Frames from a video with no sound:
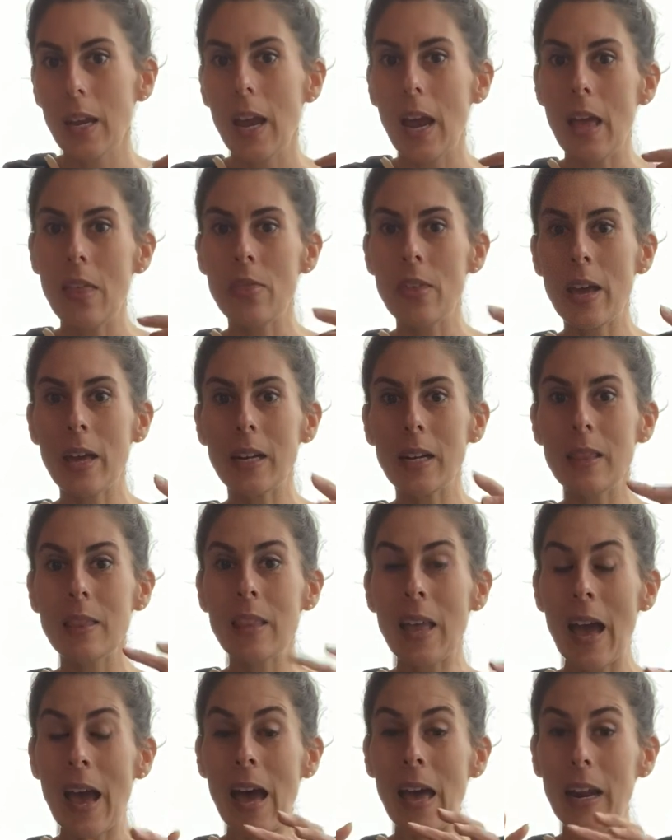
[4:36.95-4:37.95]
And then in
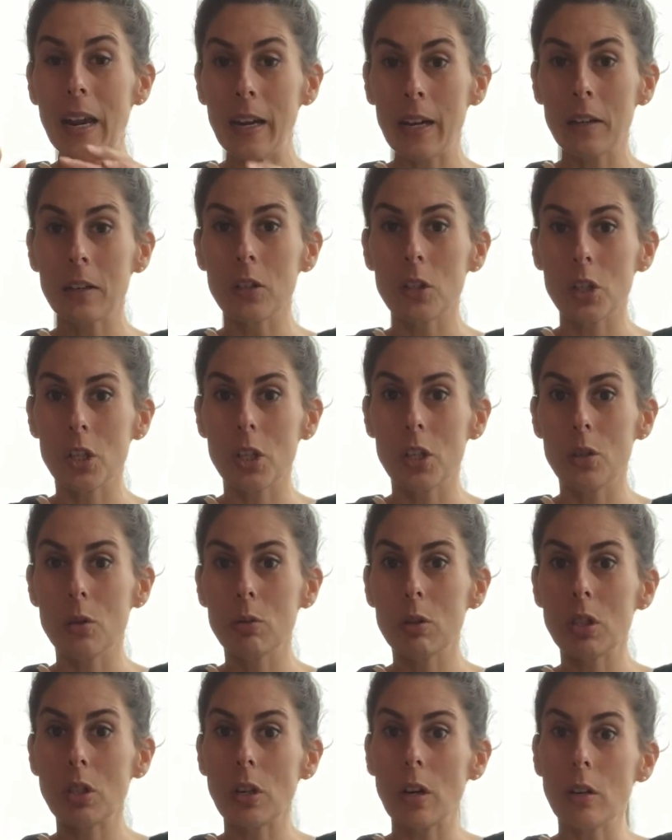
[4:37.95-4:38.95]
that energy, you
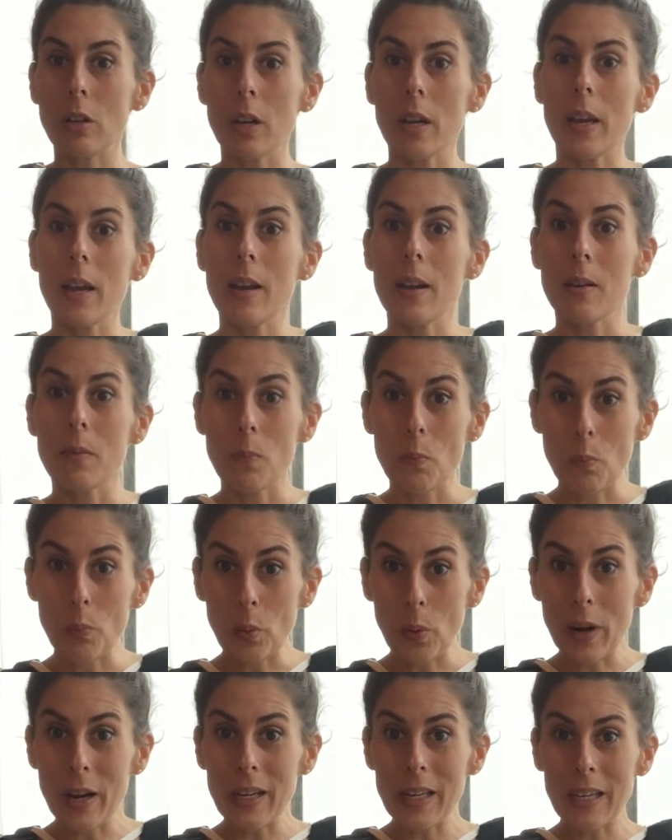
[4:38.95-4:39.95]
start
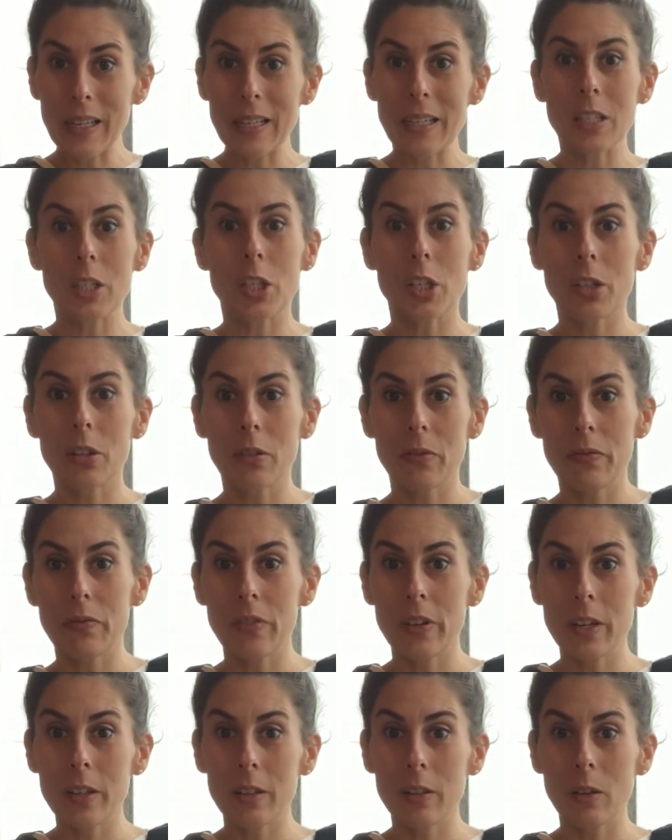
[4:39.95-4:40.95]
bringing into your
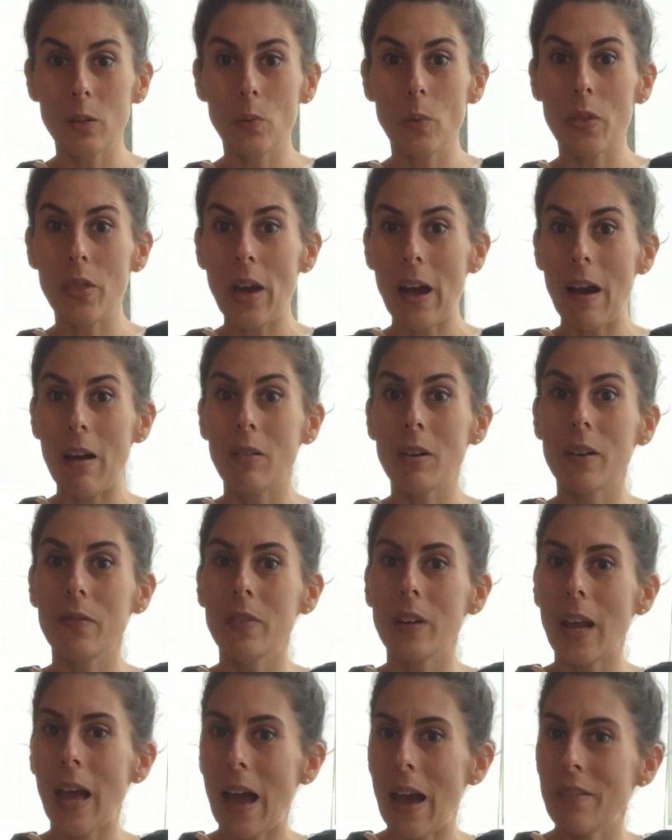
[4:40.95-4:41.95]
field without
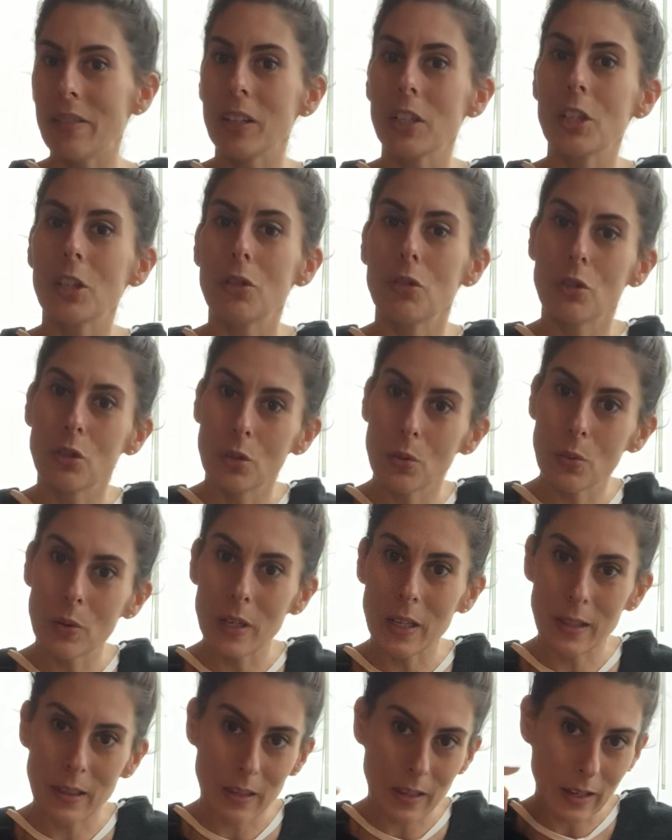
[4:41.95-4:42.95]
even having to do
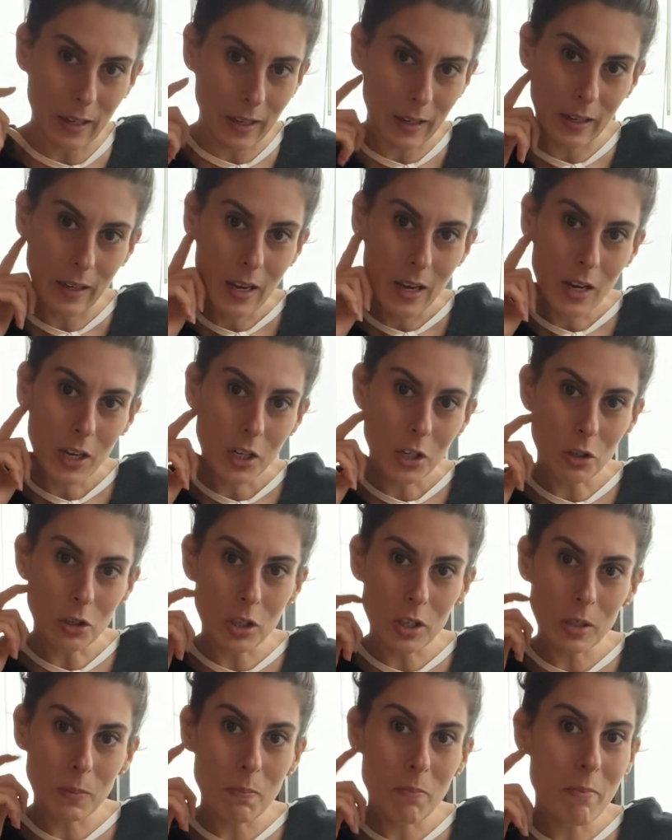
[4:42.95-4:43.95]
anything. You're
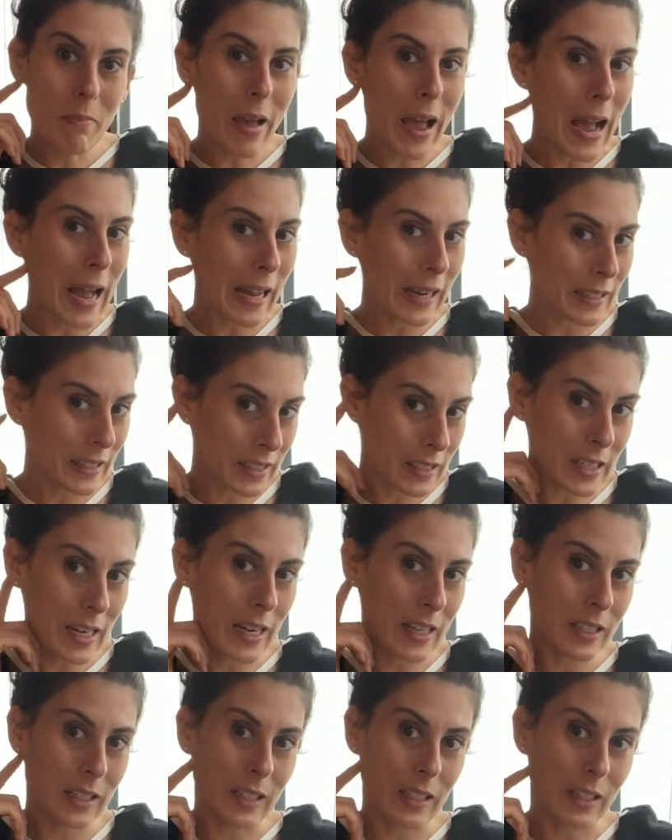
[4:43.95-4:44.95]
just
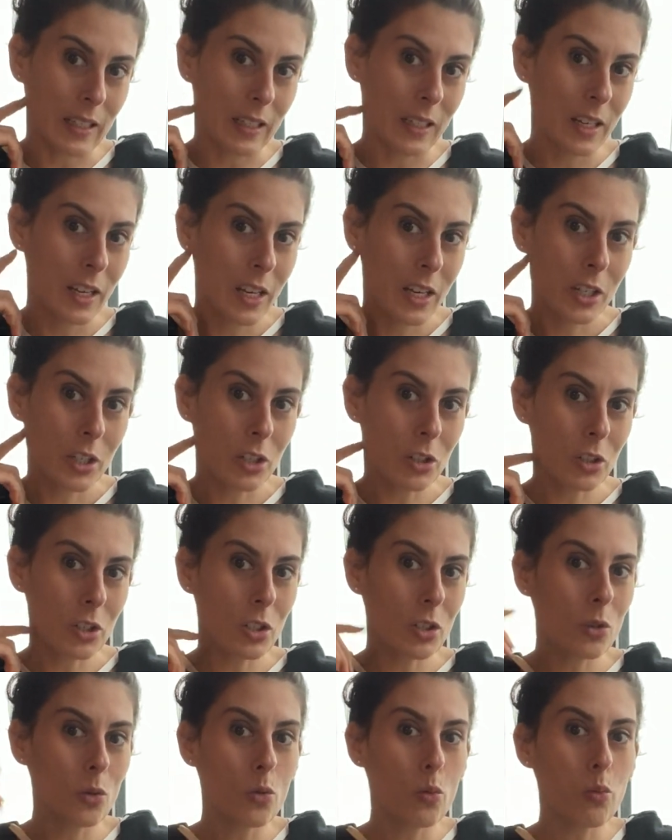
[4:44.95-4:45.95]
magnetizing. You're
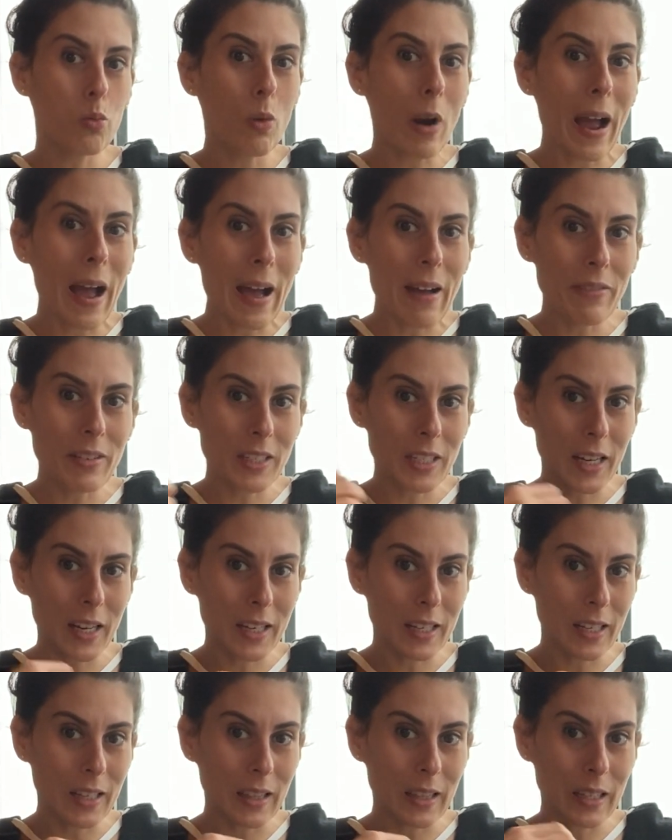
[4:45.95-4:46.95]
just
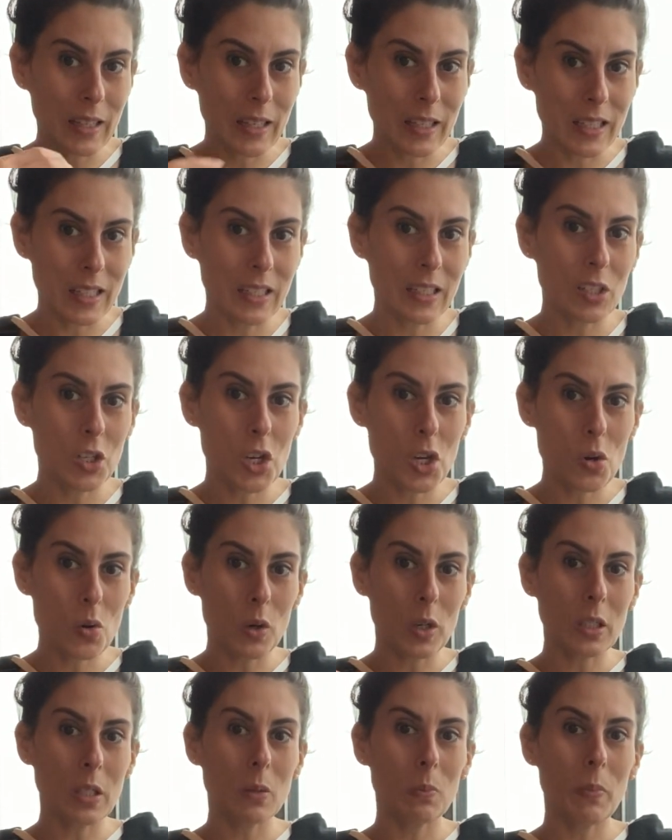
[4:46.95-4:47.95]
gravitating things into
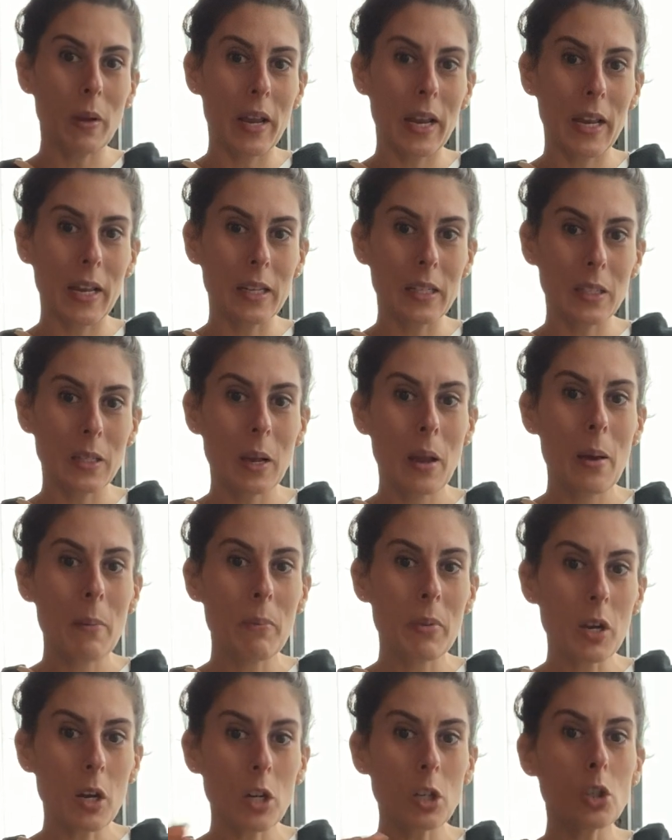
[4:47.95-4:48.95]
your space
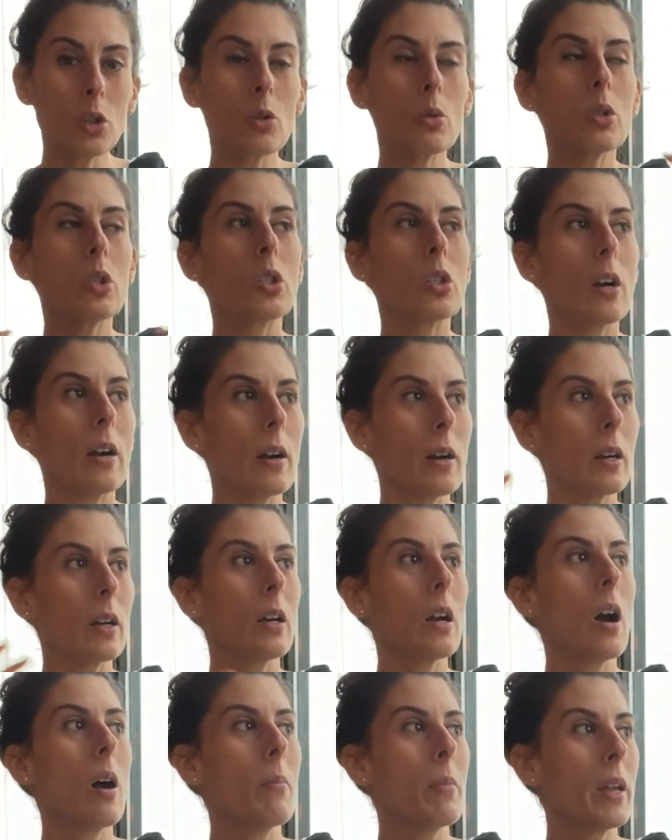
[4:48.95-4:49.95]
because you start
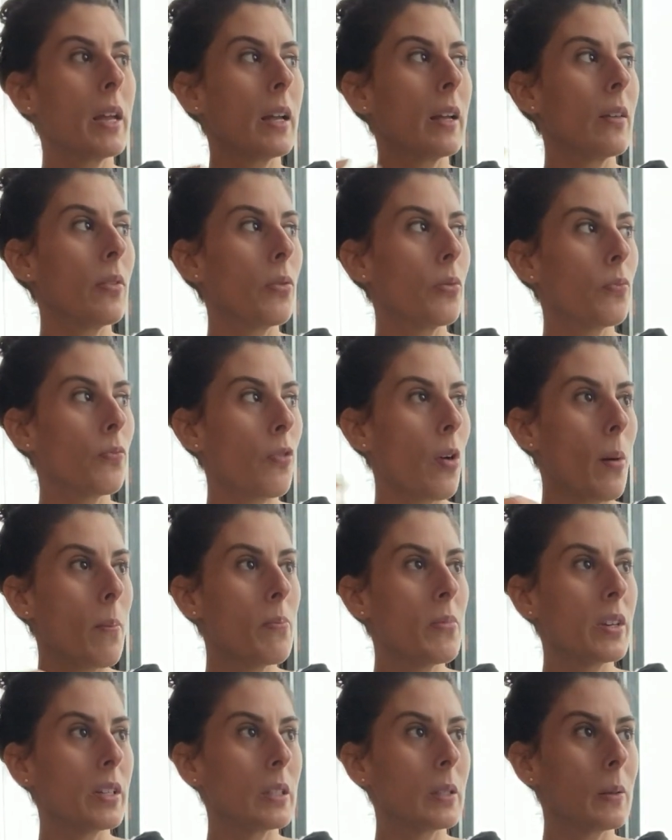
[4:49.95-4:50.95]
coming
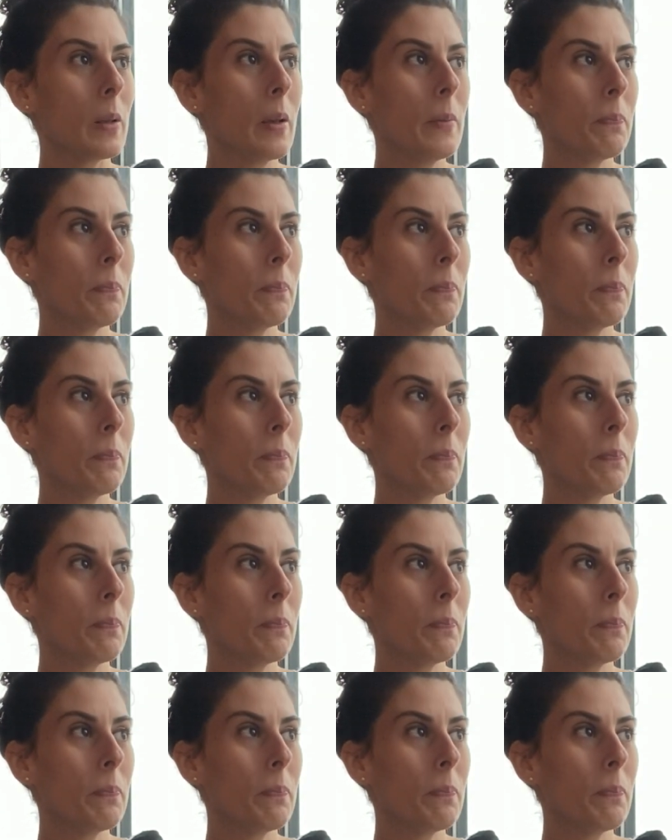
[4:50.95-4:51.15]
from this